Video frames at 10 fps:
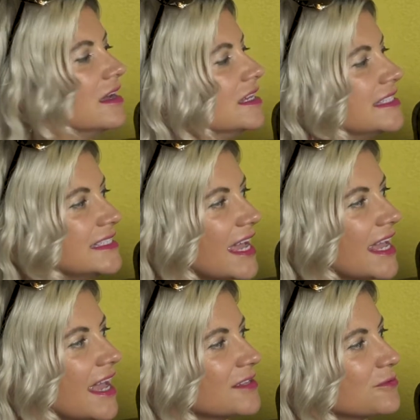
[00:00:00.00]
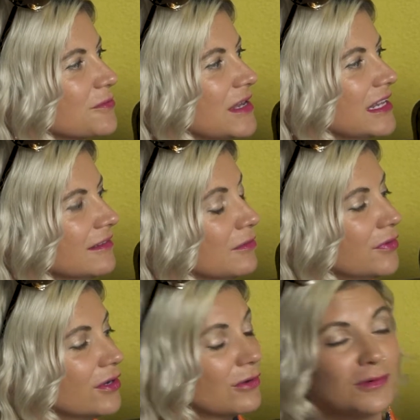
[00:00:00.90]
Today, as we're reading the
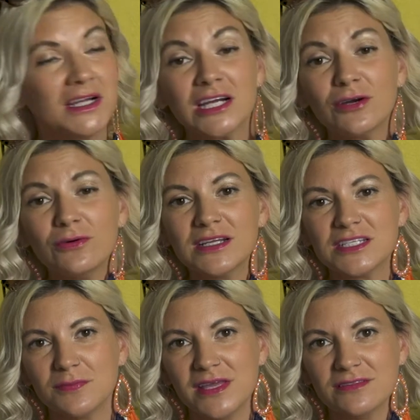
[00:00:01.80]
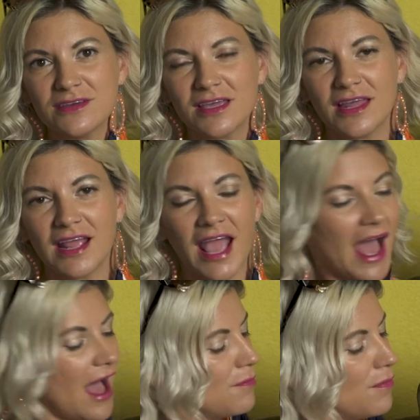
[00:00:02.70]
book, we're going to be looking
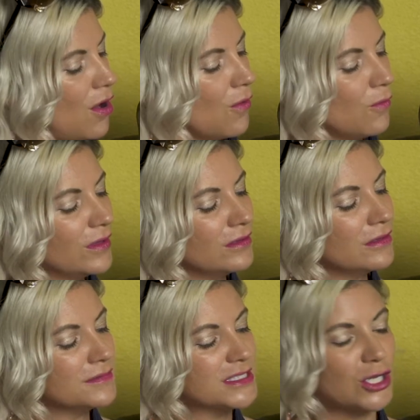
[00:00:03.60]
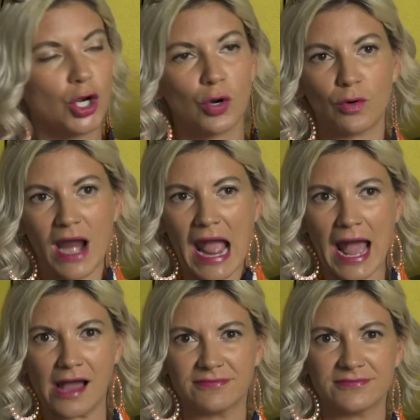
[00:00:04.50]
at Mo Willems'
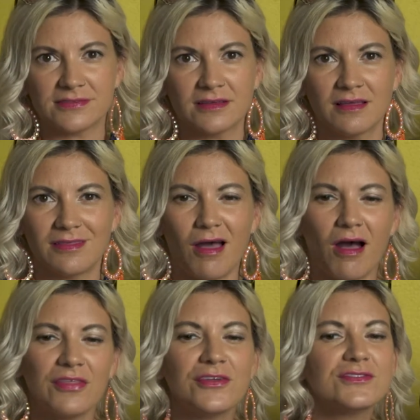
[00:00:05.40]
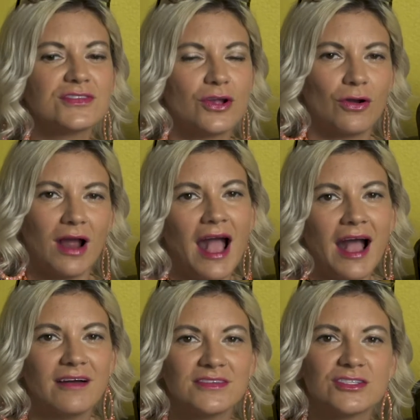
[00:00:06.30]
craft, the author's
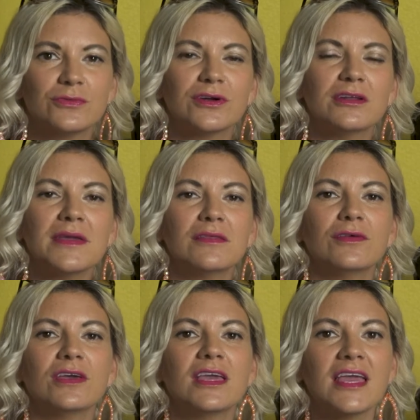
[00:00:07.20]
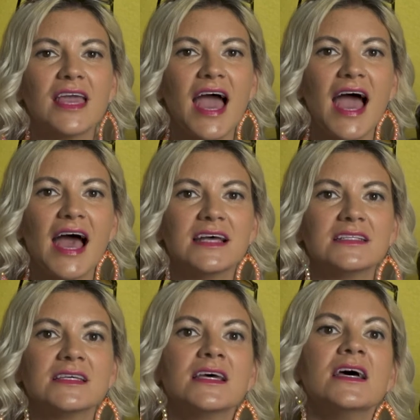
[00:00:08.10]
craft. So we're going to be looking at